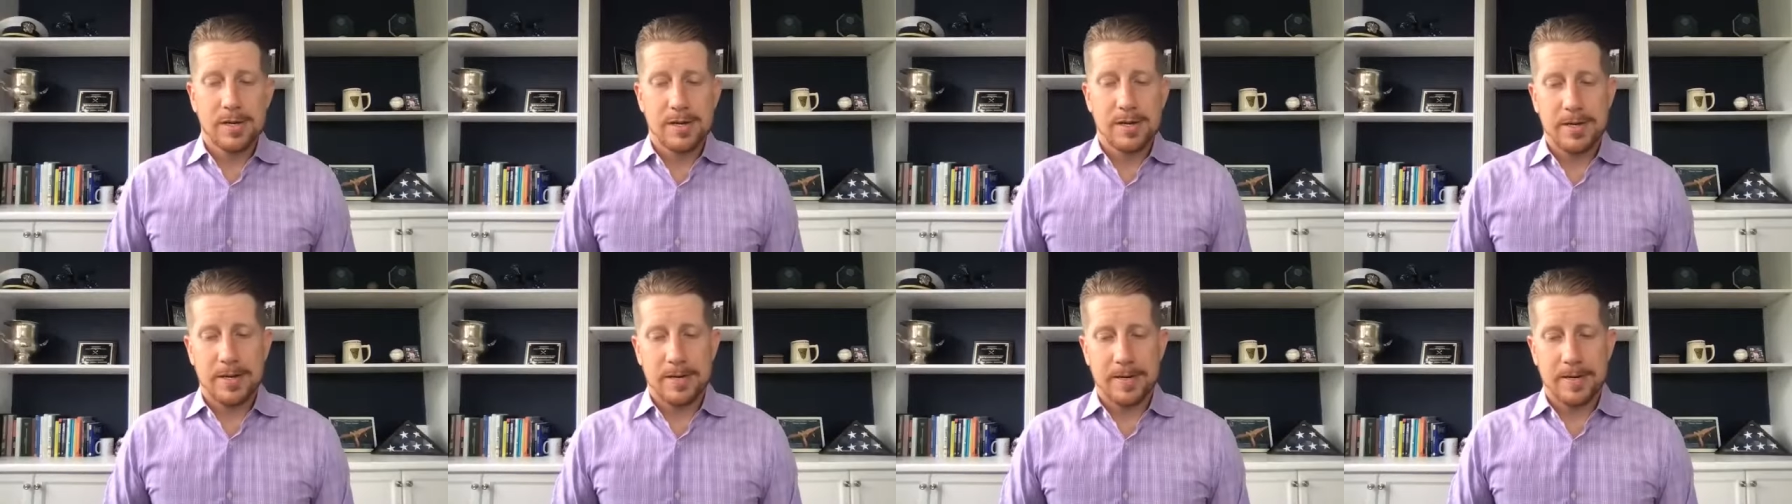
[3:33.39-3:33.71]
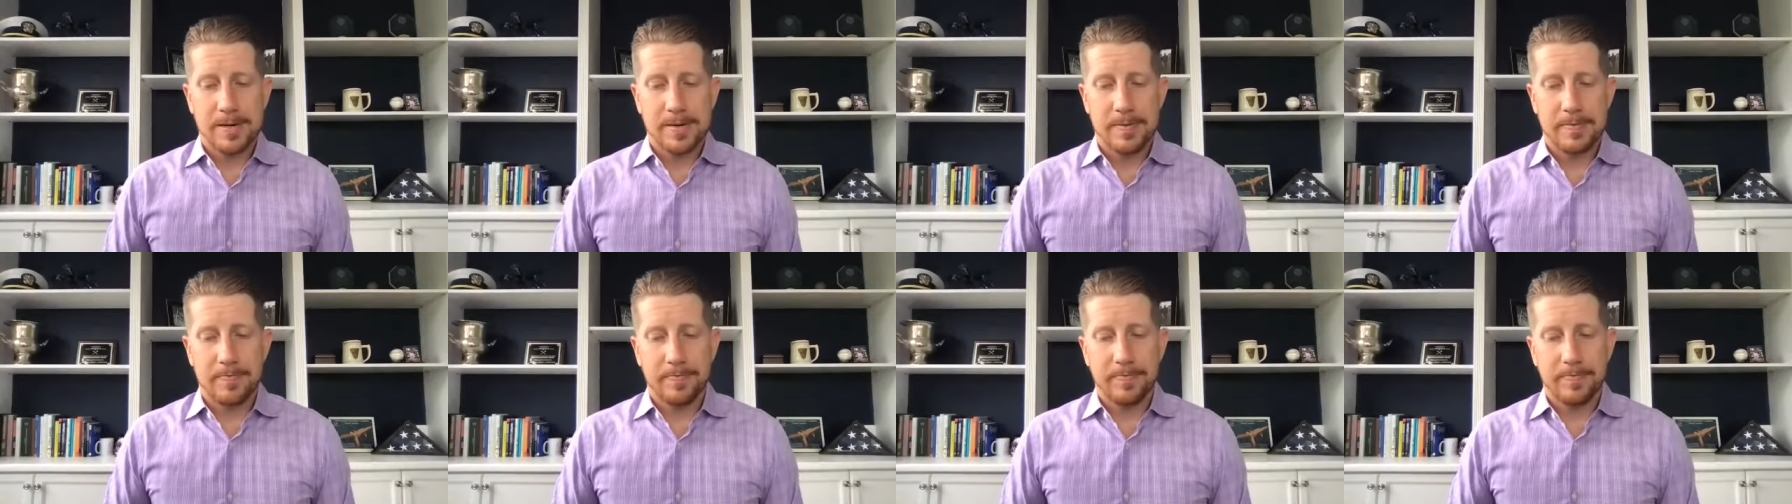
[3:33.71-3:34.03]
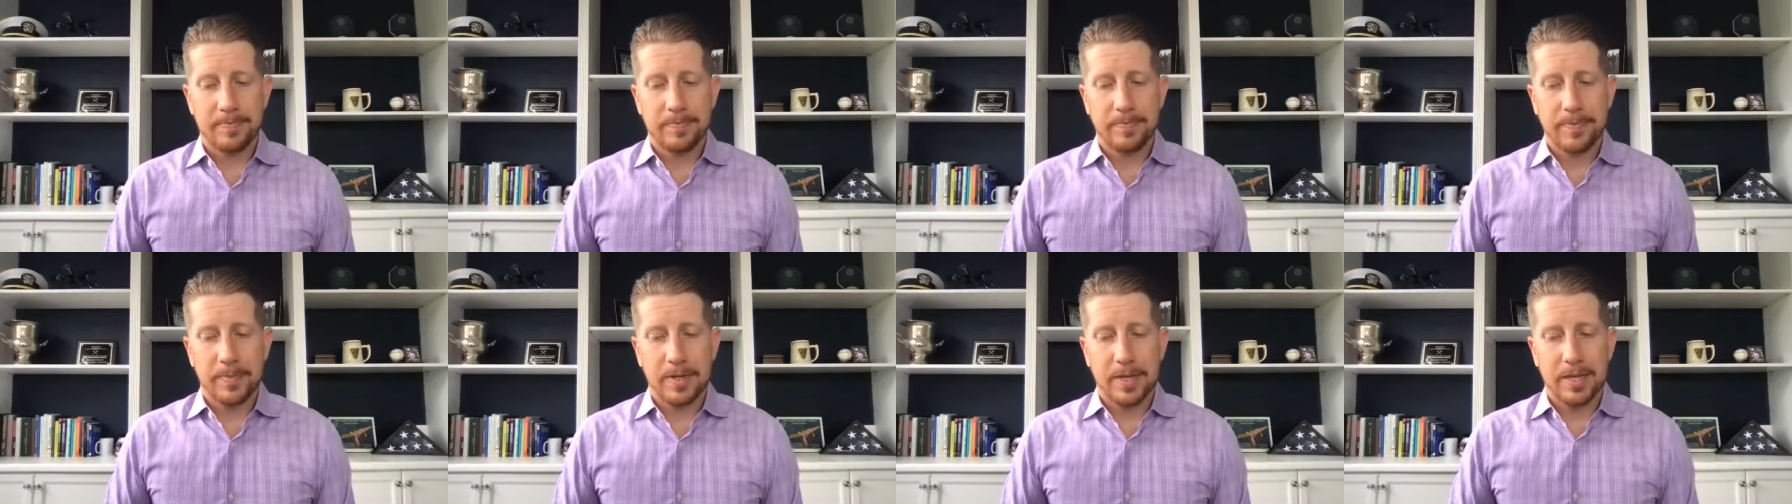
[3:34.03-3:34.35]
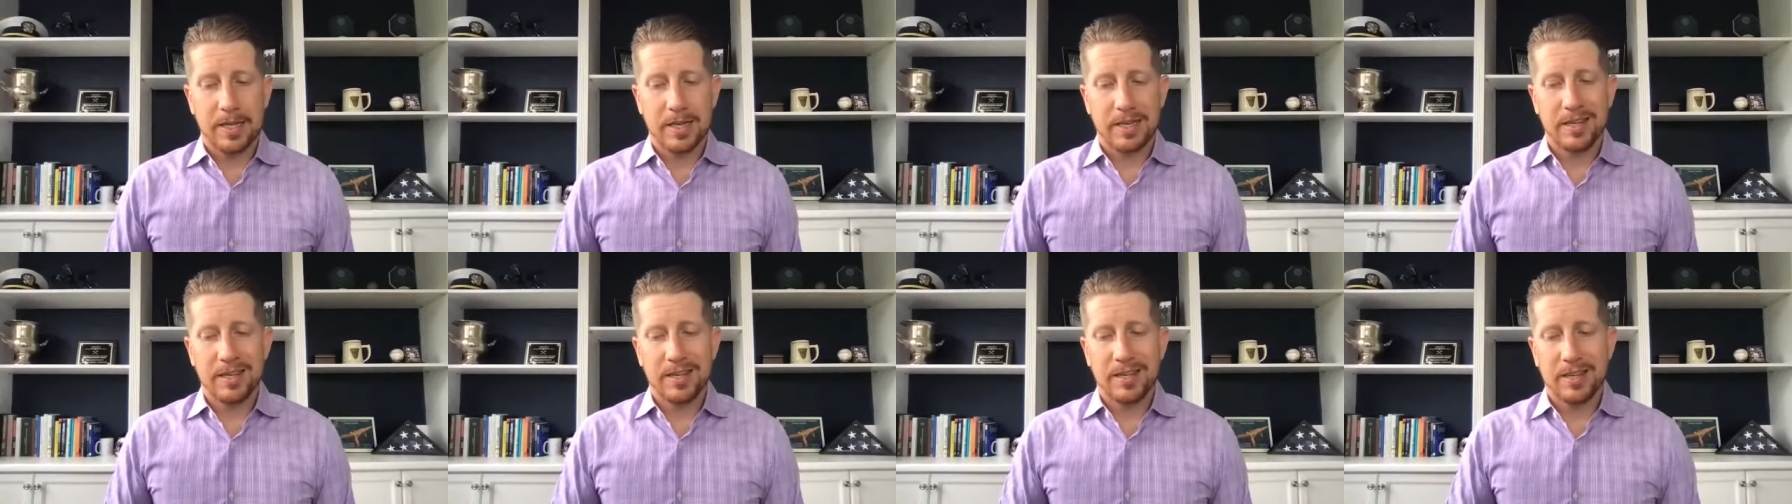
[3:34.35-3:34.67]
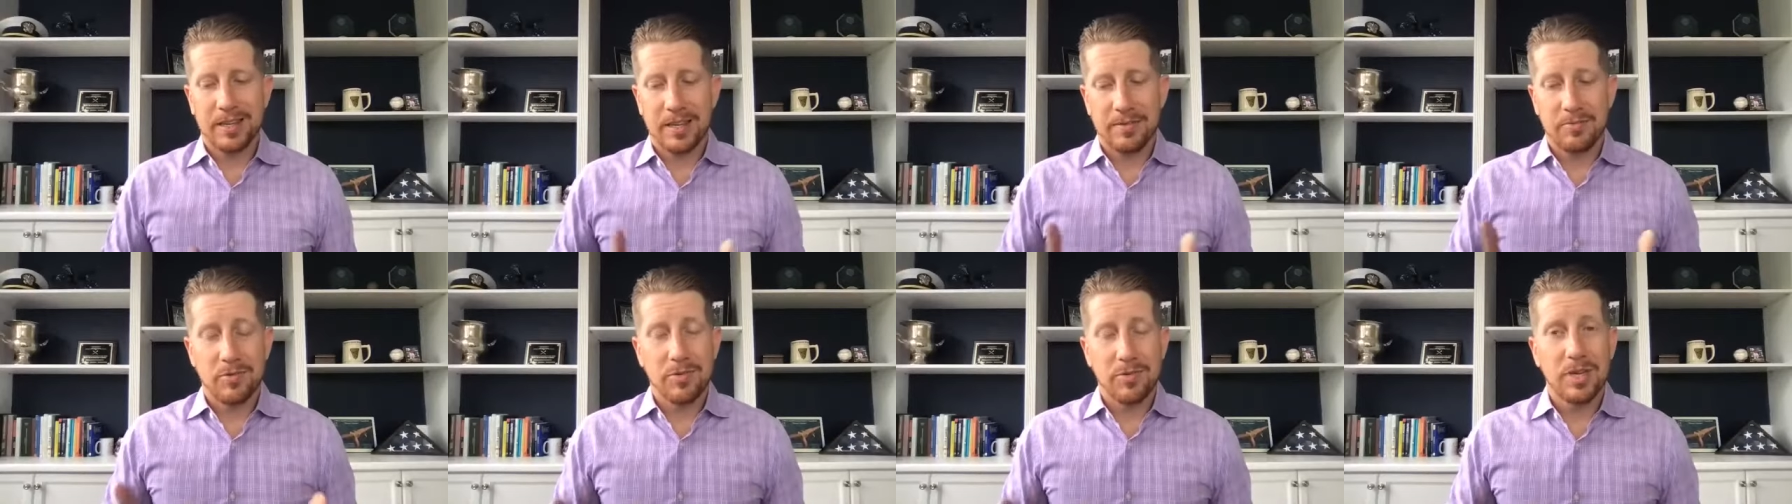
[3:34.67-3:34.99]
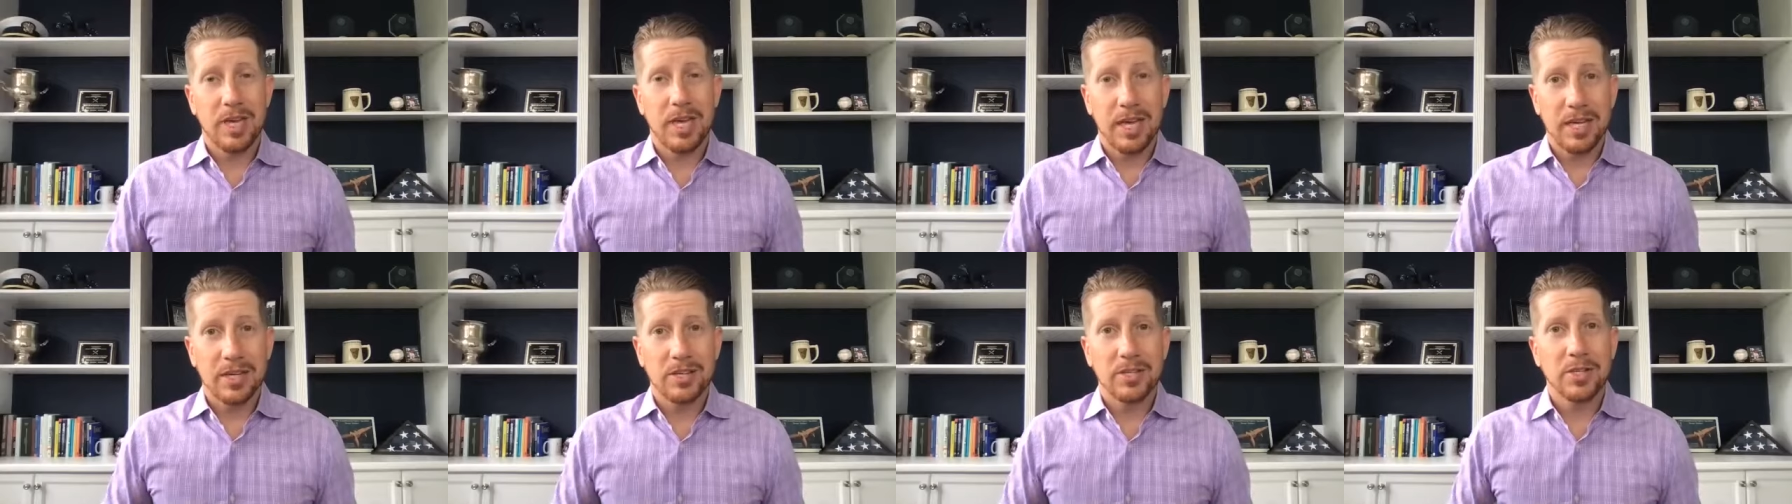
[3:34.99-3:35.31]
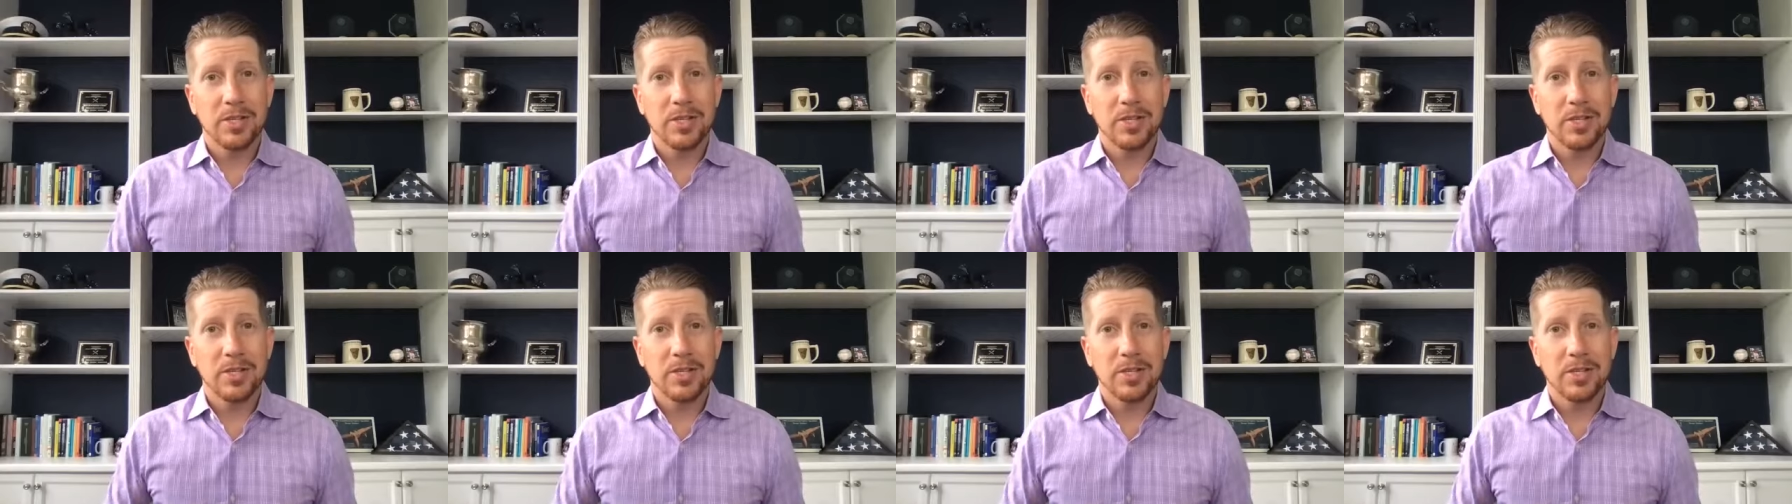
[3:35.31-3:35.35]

Um, and if you can,